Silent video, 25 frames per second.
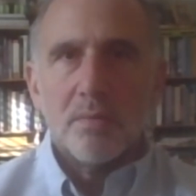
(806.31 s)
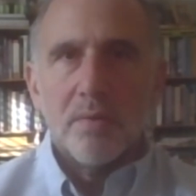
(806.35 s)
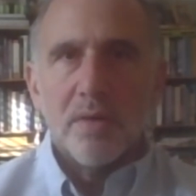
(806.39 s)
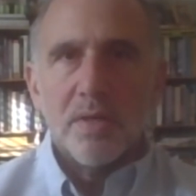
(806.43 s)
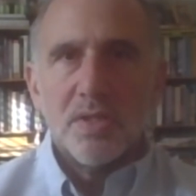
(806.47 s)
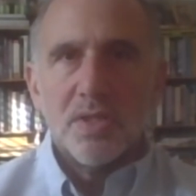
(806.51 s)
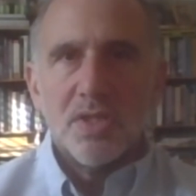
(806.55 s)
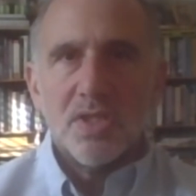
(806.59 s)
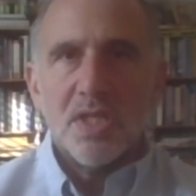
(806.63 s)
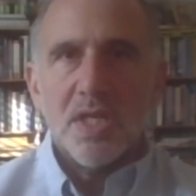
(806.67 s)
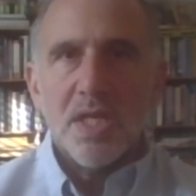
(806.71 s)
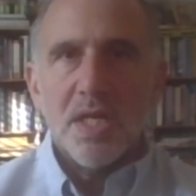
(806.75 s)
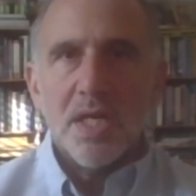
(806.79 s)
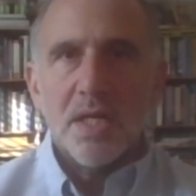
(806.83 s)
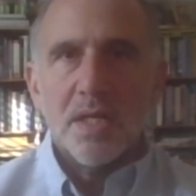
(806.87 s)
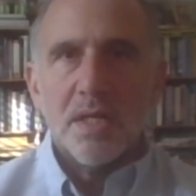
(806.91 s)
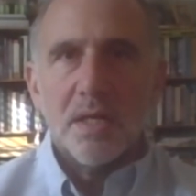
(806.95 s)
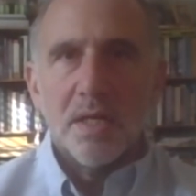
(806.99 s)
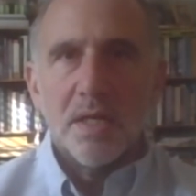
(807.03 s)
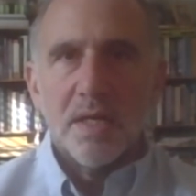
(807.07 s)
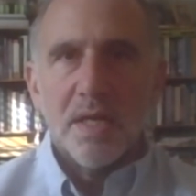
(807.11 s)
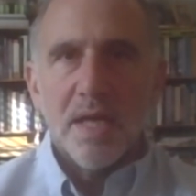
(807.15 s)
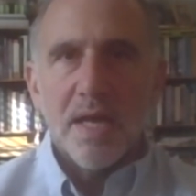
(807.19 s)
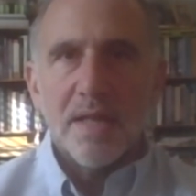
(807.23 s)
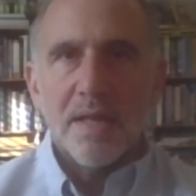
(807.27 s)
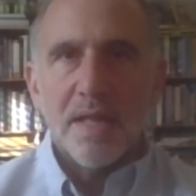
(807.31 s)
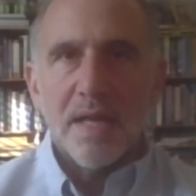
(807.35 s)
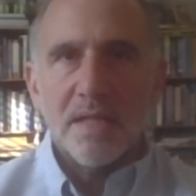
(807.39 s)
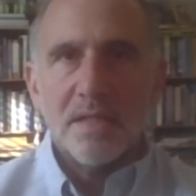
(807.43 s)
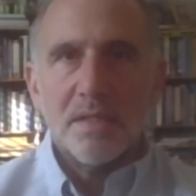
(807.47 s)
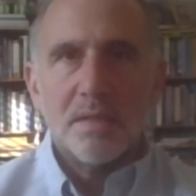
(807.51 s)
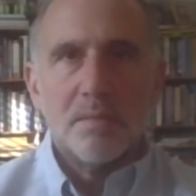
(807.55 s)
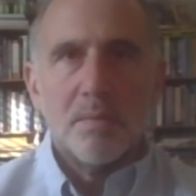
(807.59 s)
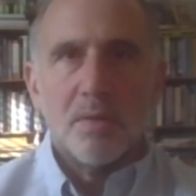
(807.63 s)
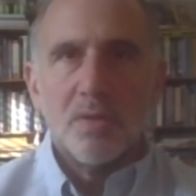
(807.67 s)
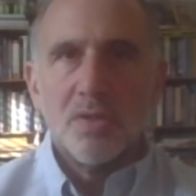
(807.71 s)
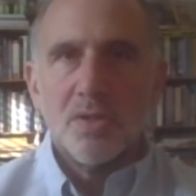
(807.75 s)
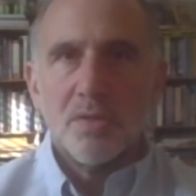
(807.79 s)
We see it, again, that's
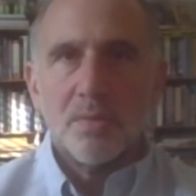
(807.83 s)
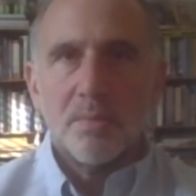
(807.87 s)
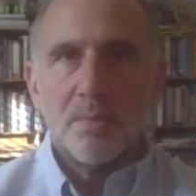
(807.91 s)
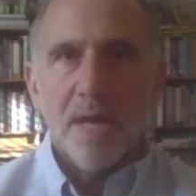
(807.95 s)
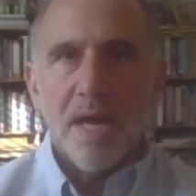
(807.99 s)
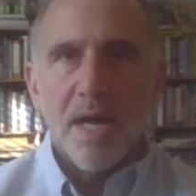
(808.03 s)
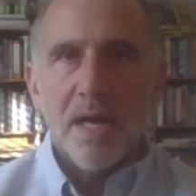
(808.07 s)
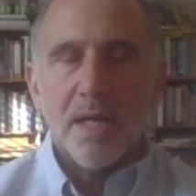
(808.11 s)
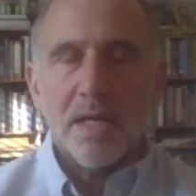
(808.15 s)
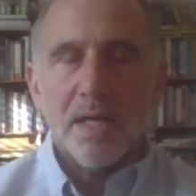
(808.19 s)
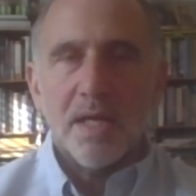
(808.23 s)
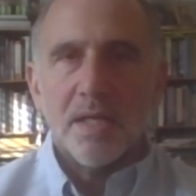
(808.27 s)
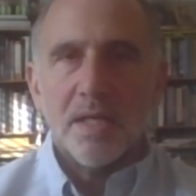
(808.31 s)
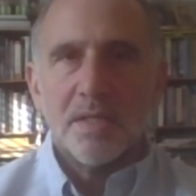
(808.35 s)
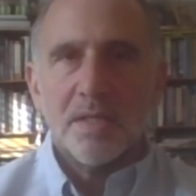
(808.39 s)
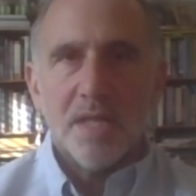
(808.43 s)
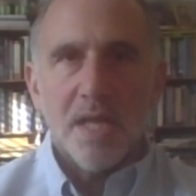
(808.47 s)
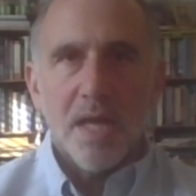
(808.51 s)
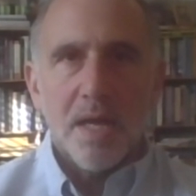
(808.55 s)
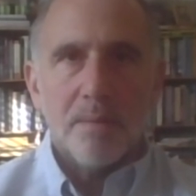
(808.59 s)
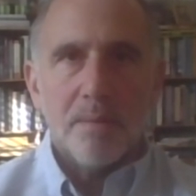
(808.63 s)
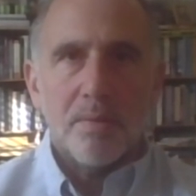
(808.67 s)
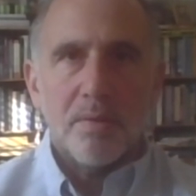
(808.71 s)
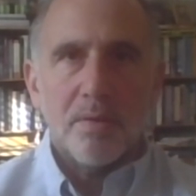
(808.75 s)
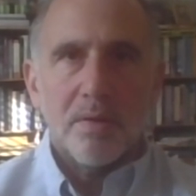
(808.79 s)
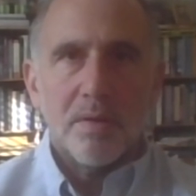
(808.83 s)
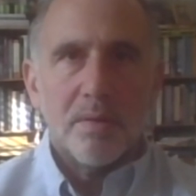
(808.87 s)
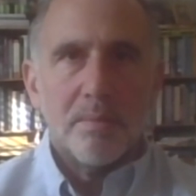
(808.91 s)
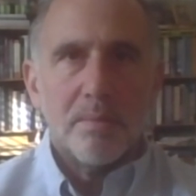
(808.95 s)
the most dramatic example.